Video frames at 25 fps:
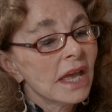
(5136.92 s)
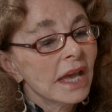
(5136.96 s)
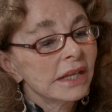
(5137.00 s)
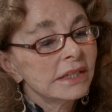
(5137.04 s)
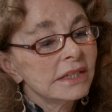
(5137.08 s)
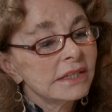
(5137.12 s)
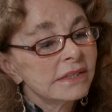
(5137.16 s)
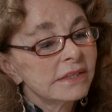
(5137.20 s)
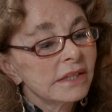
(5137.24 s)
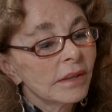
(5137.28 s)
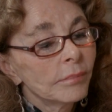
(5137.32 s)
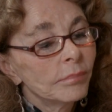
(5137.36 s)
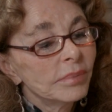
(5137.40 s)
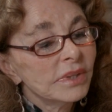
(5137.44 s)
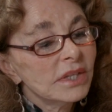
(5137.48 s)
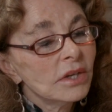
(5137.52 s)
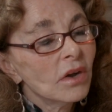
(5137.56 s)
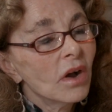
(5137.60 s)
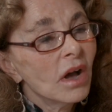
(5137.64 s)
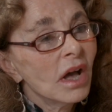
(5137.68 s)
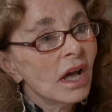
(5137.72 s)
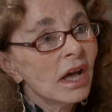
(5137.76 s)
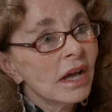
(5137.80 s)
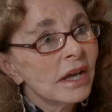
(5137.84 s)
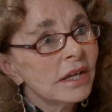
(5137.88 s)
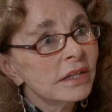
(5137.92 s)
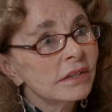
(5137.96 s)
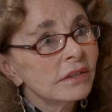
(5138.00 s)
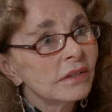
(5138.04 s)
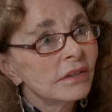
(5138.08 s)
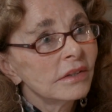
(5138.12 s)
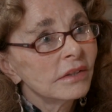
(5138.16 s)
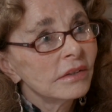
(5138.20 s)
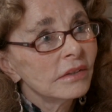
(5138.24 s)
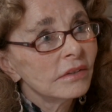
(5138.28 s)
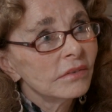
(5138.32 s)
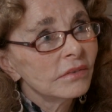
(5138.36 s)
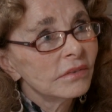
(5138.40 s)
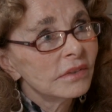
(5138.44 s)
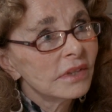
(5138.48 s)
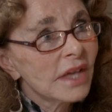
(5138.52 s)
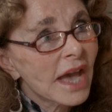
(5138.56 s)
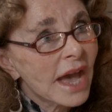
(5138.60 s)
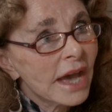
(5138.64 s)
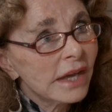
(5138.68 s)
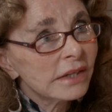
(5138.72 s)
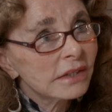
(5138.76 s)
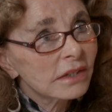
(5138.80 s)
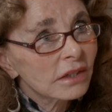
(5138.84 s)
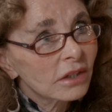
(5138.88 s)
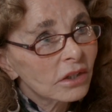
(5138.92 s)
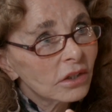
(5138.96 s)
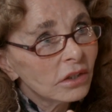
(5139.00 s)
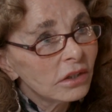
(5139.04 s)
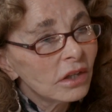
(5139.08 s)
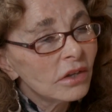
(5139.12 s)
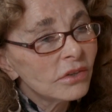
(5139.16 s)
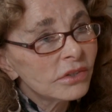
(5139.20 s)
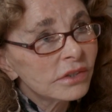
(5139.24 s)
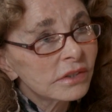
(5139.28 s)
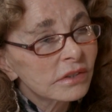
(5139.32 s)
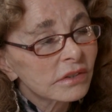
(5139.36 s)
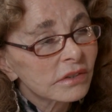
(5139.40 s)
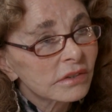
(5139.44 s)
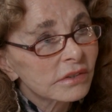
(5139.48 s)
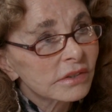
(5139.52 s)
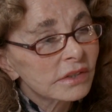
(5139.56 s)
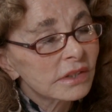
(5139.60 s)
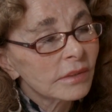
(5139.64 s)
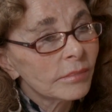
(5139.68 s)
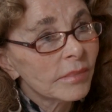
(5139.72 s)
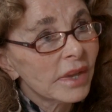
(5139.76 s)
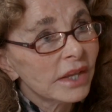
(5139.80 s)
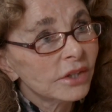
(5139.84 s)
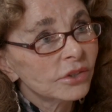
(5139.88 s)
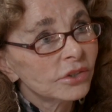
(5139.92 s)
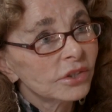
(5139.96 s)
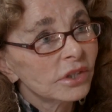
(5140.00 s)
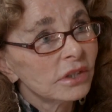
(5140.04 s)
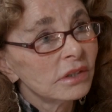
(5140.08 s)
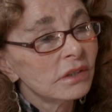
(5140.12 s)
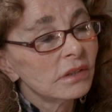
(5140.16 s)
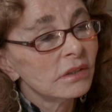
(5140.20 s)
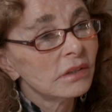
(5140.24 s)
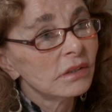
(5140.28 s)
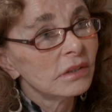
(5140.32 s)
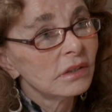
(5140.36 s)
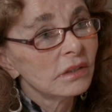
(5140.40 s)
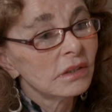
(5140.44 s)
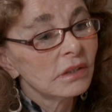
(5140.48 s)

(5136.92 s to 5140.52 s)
And he said beyond that closest dimension,